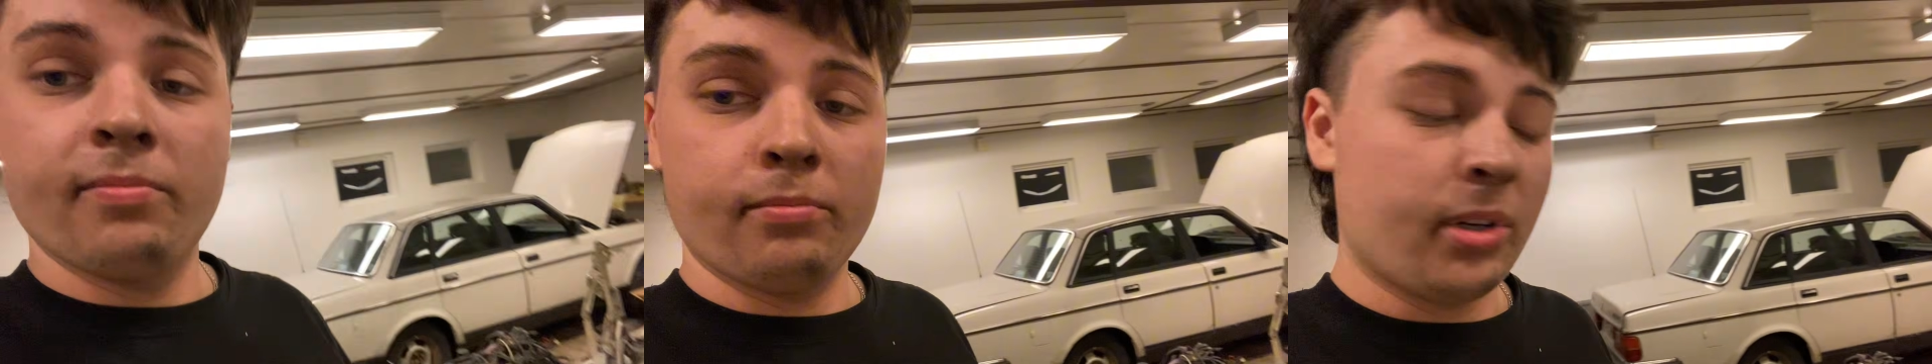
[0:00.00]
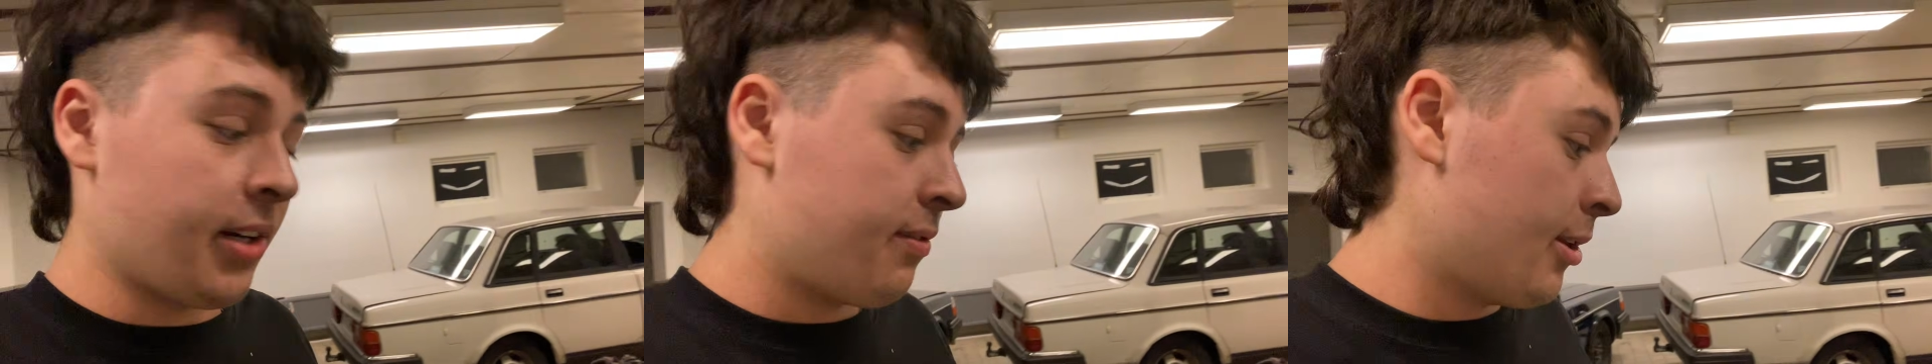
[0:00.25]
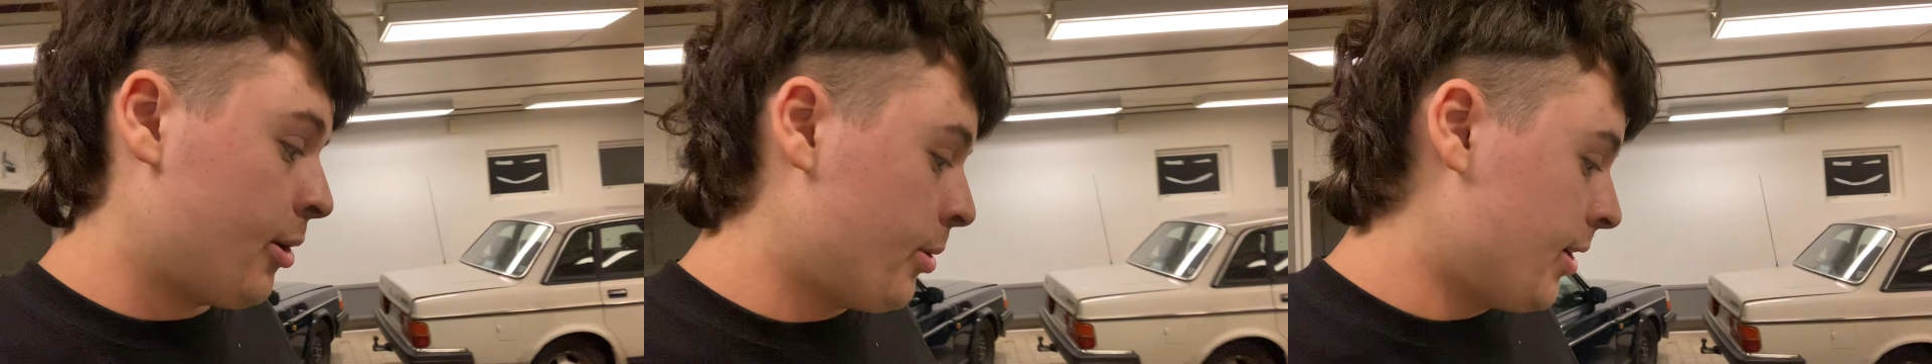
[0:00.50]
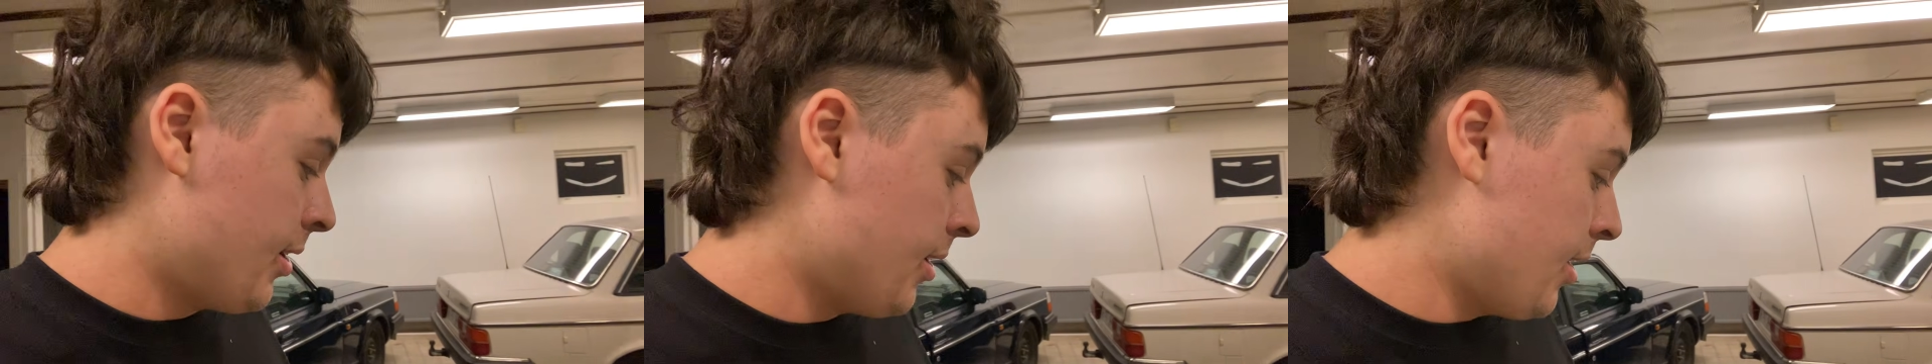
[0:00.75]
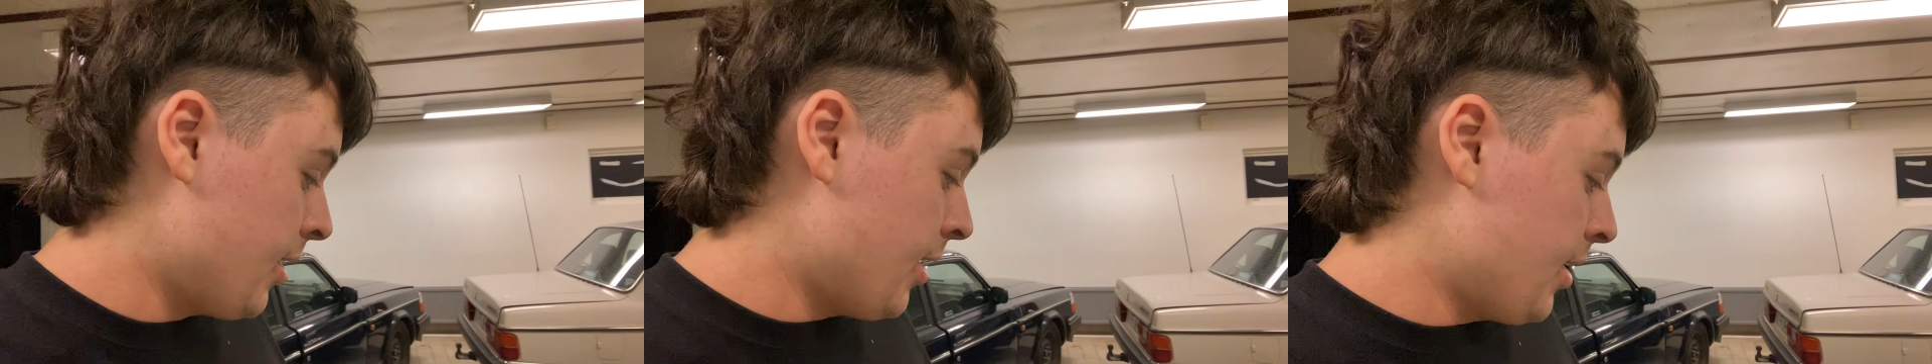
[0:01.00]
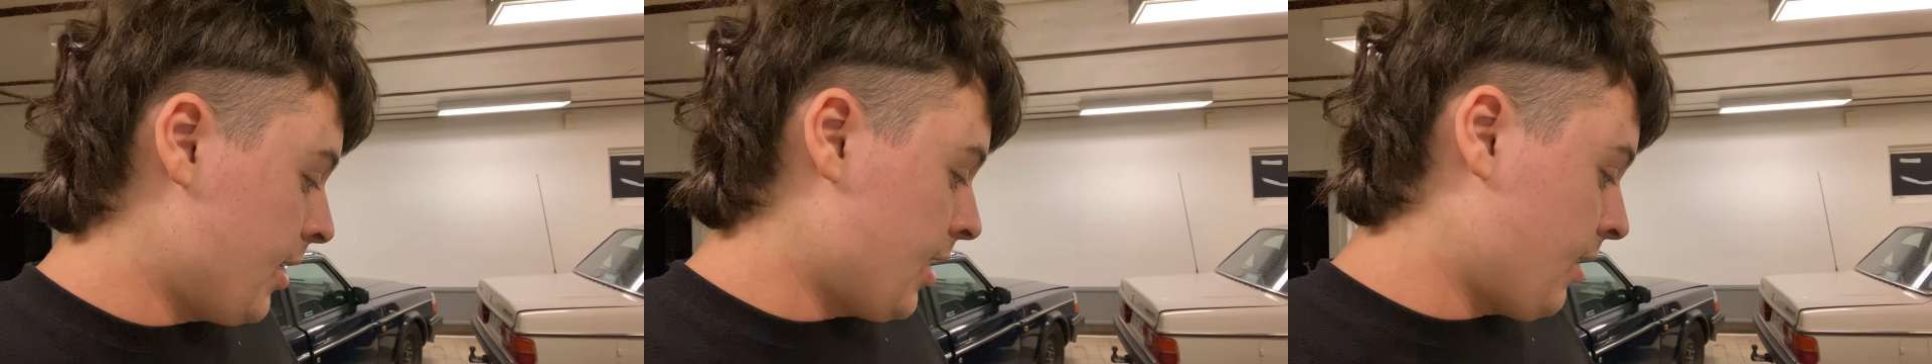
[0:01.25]
brake fluid.
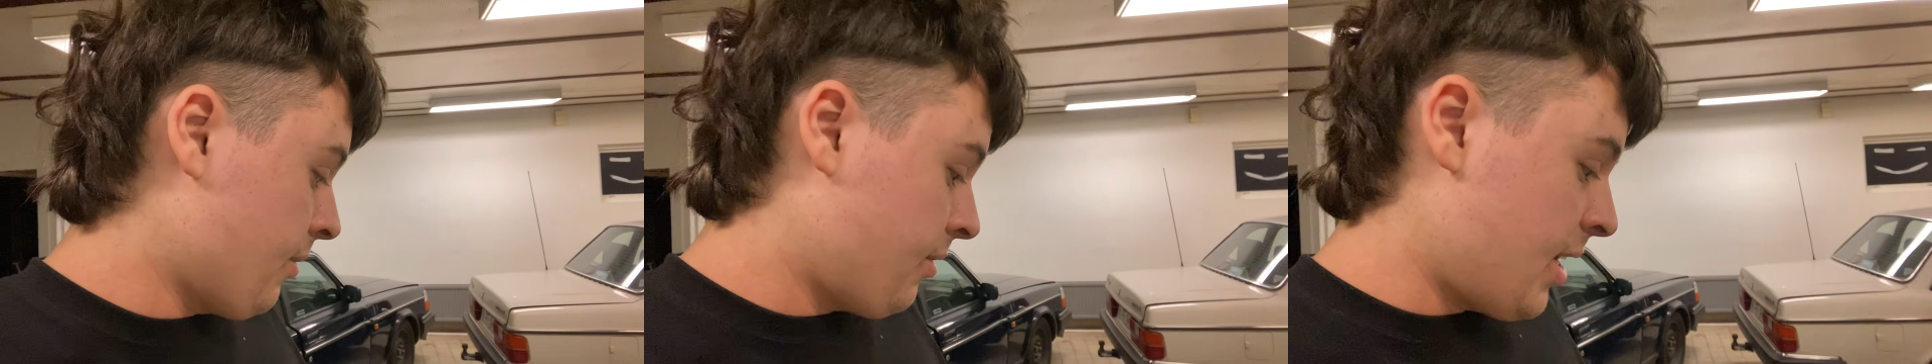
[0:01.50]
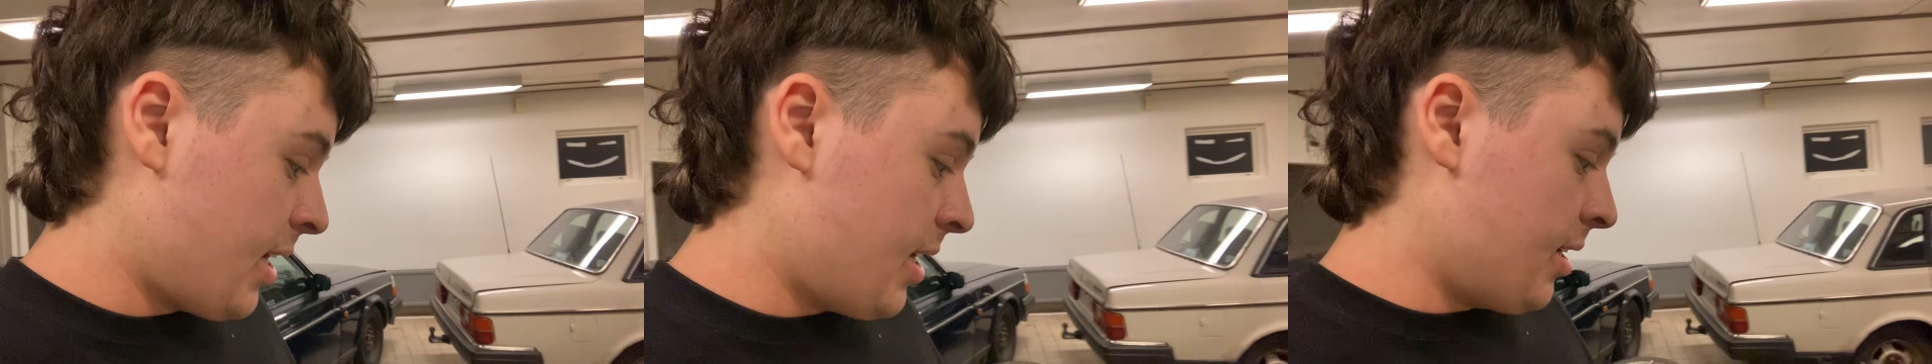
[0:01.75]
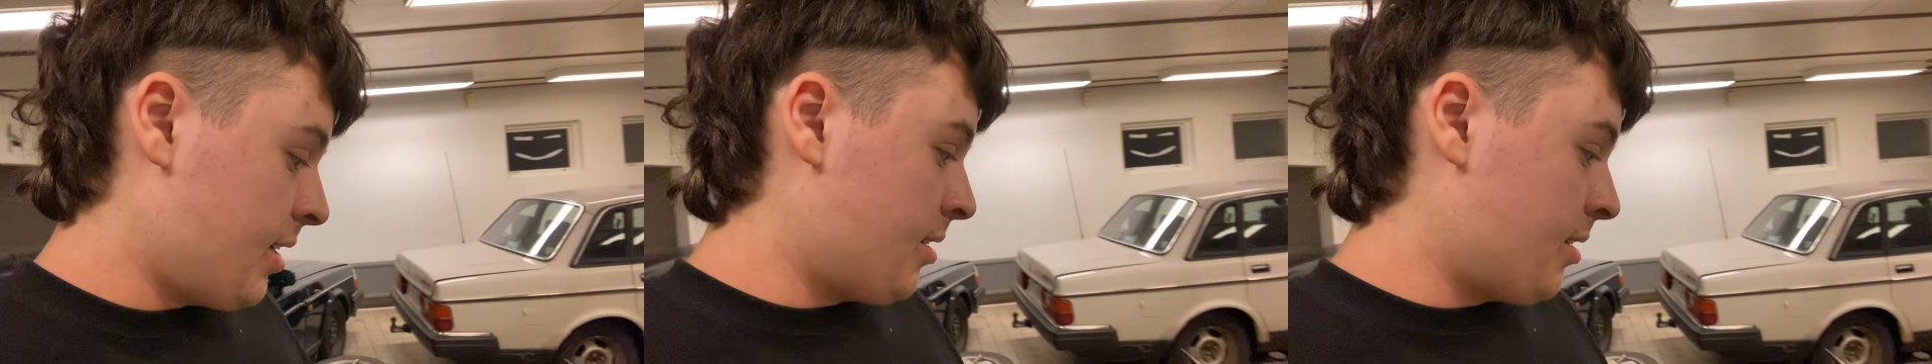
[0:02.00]
I've taken